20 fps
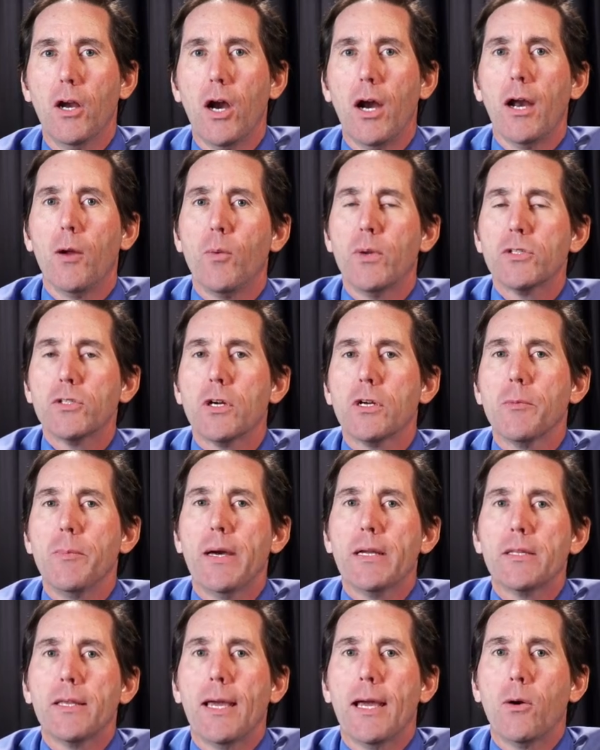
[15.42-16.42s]
All right, I want to talk
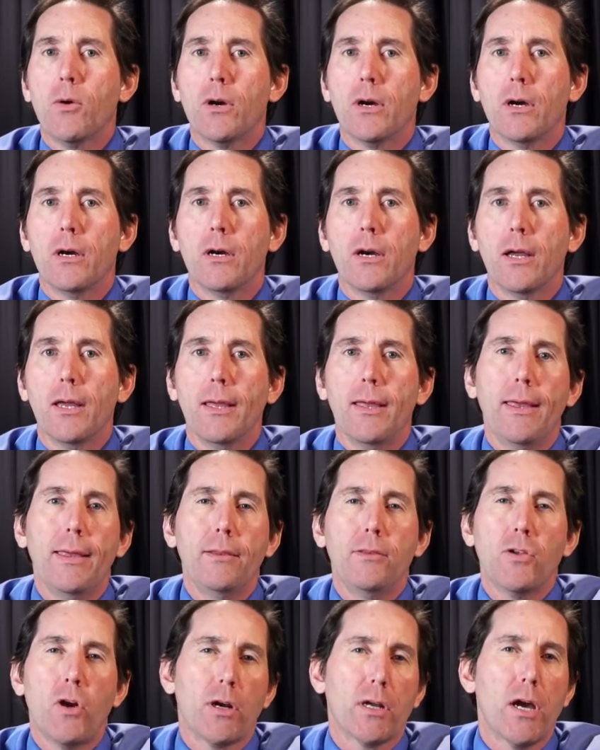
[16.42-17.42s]
about our
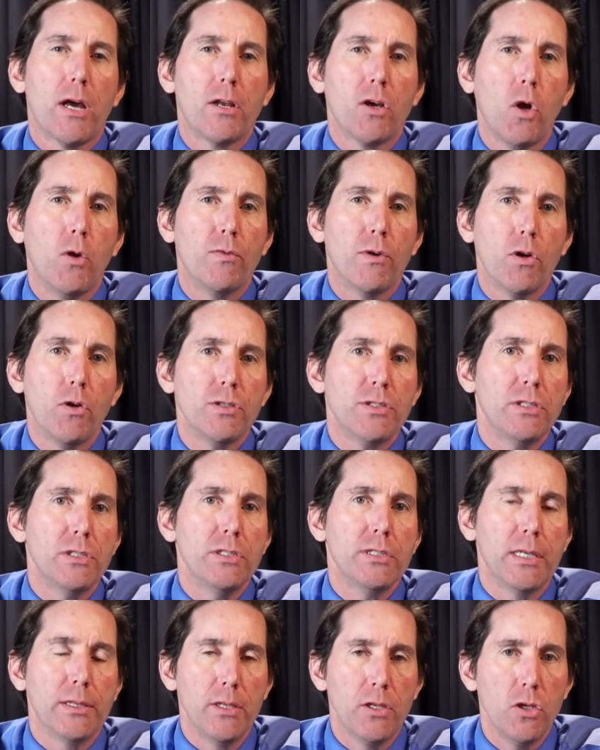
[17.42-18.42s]
narcotic
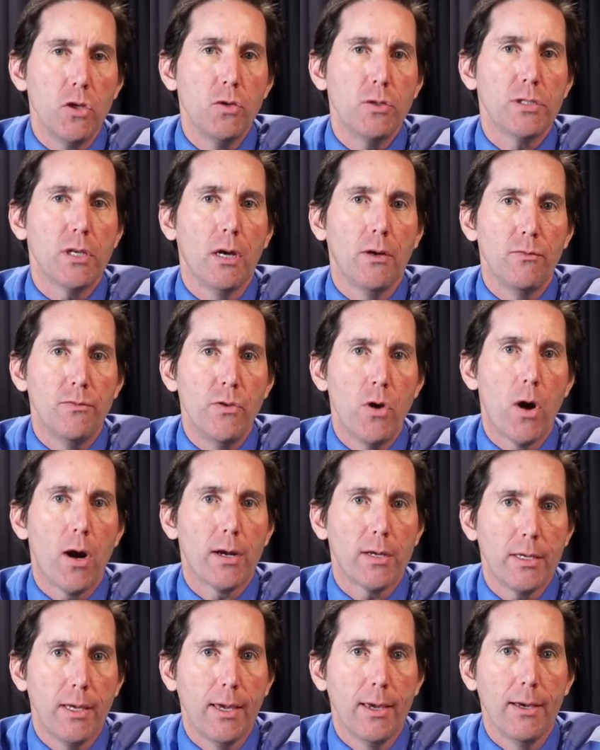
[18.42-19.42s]
overdoses and the use of
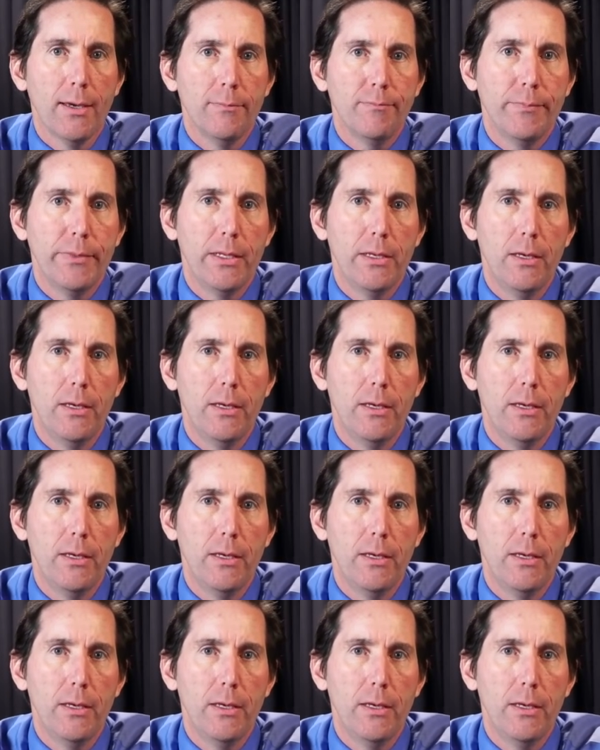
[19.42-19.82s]
Narcan.